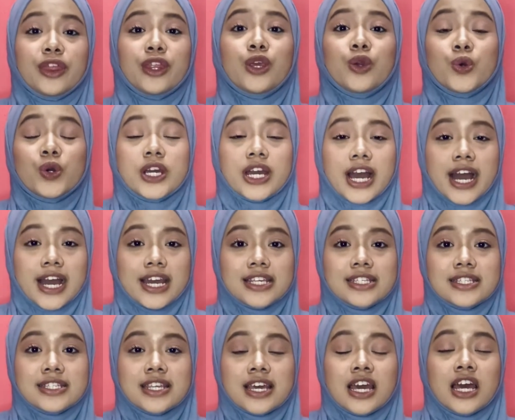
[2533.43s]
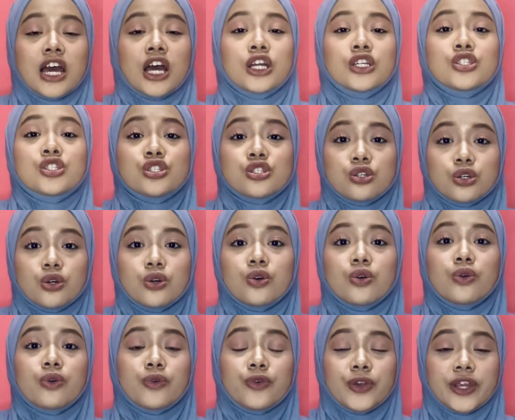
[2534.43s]
you guys two
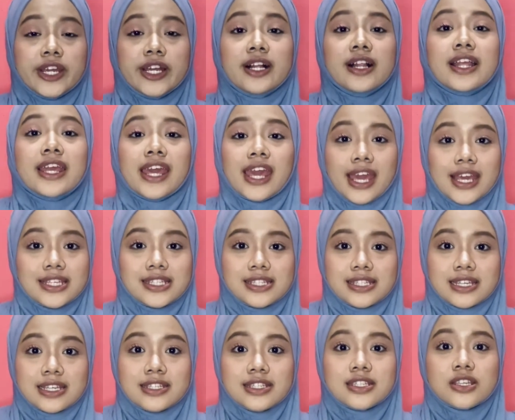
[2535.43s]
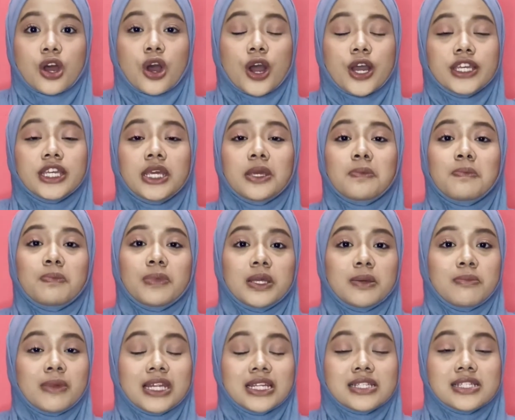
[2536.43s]
real cases on
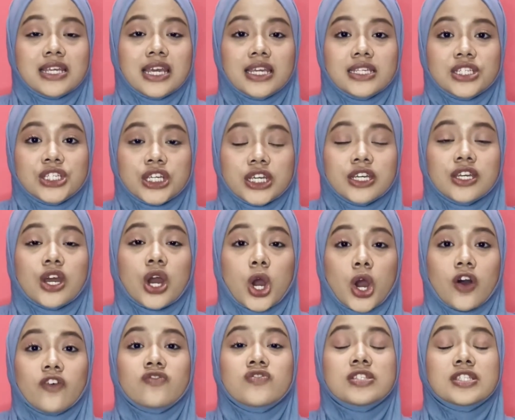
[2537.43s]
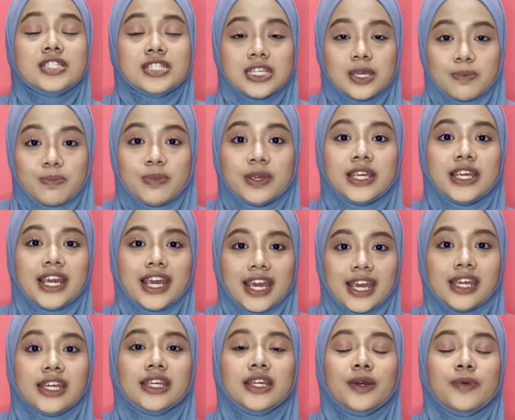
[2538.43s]
implementation of CPA.
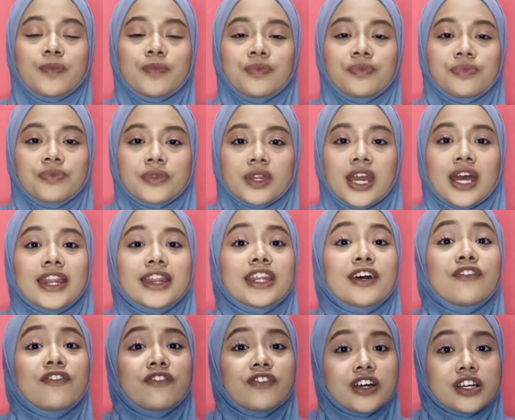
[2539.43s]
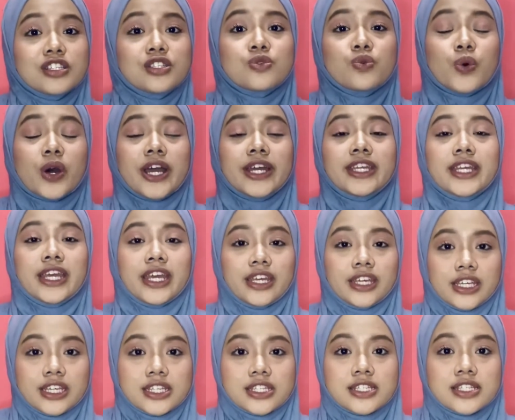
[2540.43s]
The first one
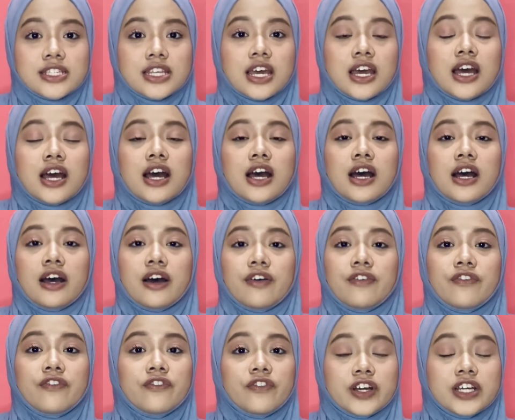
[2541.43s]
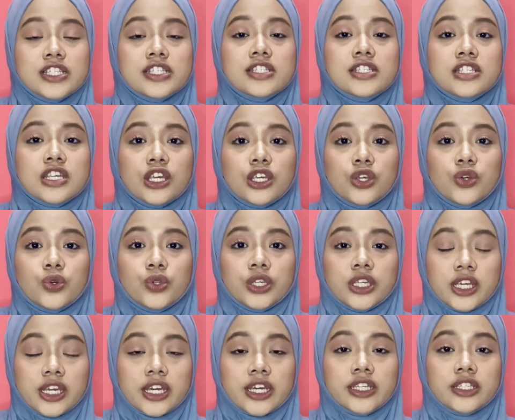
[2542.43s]
is First
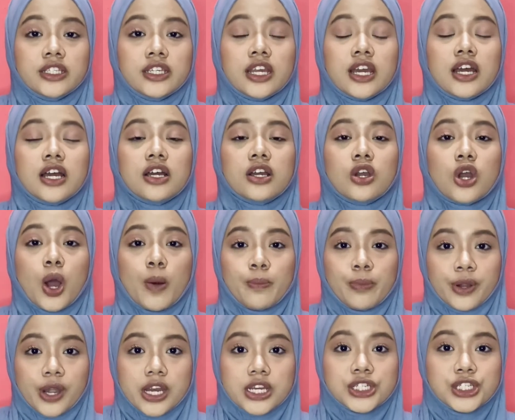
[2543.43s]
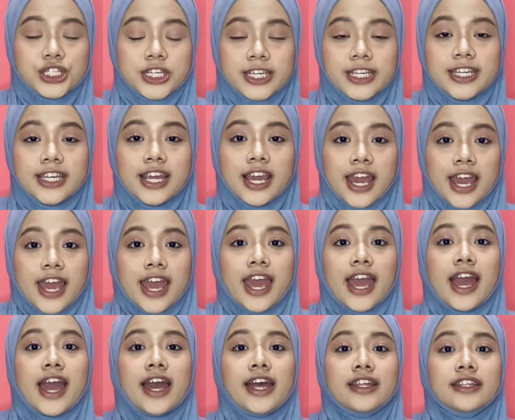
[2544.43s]
Union Corporation
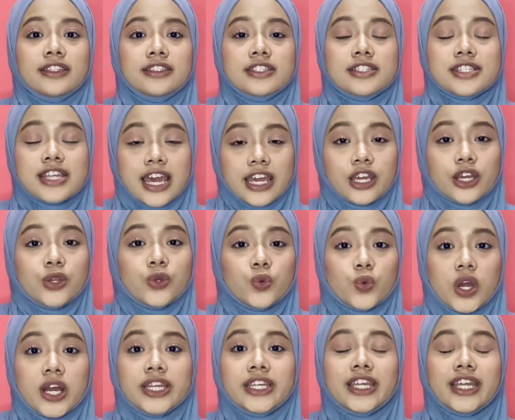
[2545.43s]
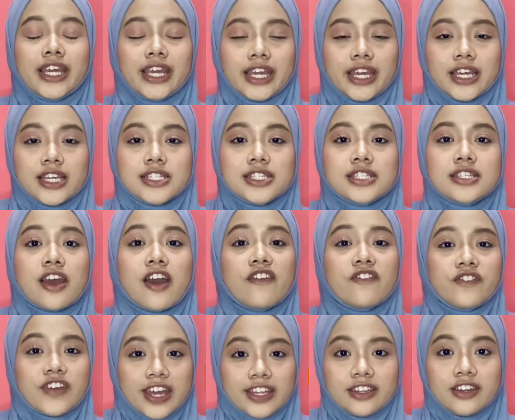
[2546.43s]
and second one is
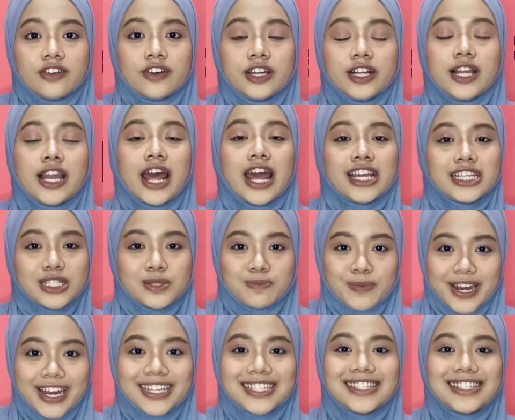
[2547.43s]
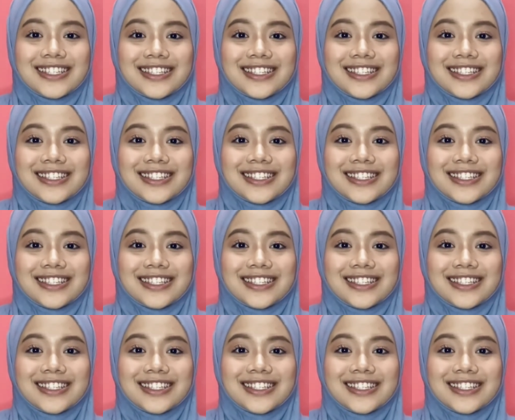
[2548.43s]
Federal Express.